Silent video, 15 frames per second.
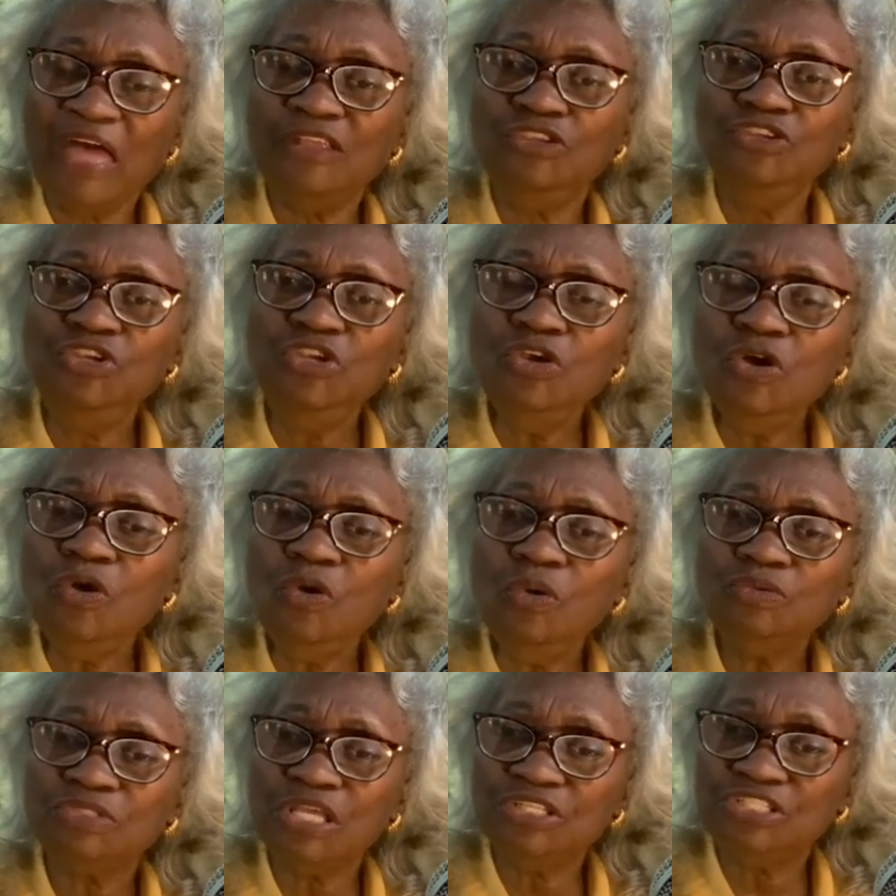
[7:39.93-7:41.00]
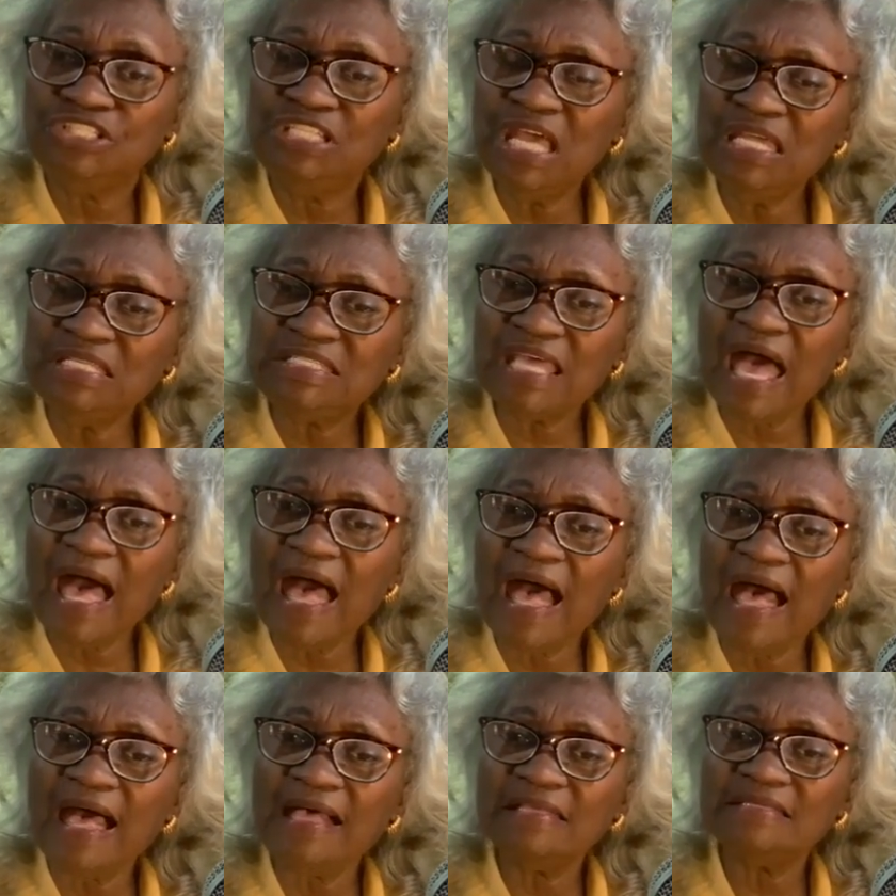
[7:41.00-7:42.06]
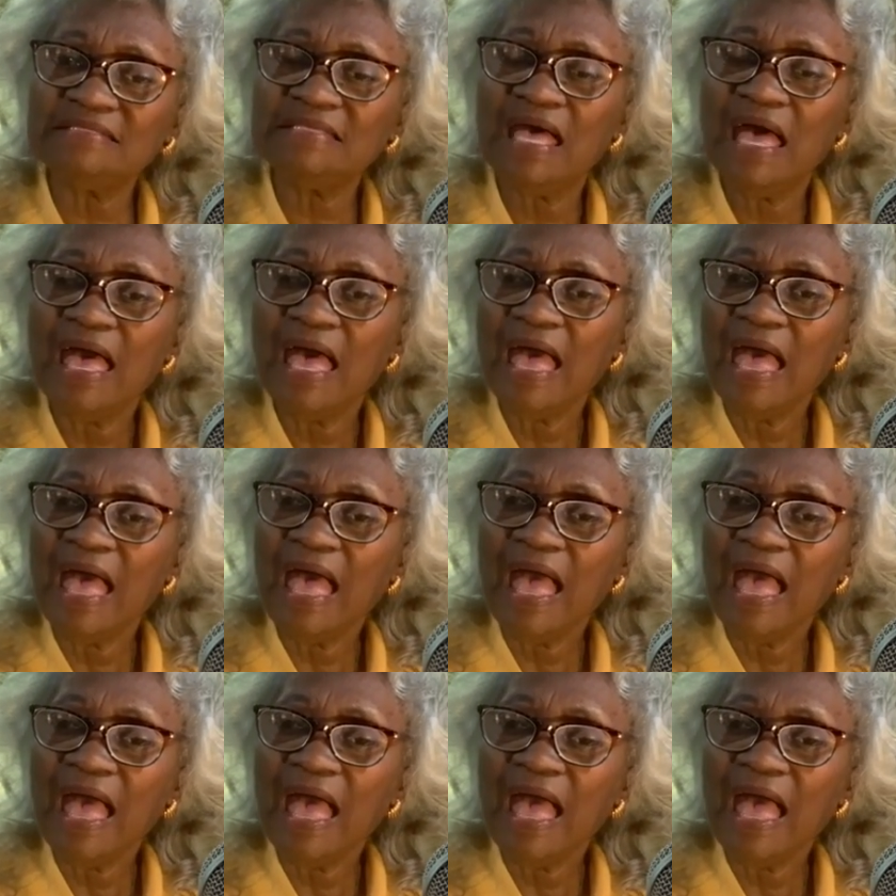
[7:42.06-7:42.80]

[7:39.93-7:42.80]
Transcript: That you, the Gentiles,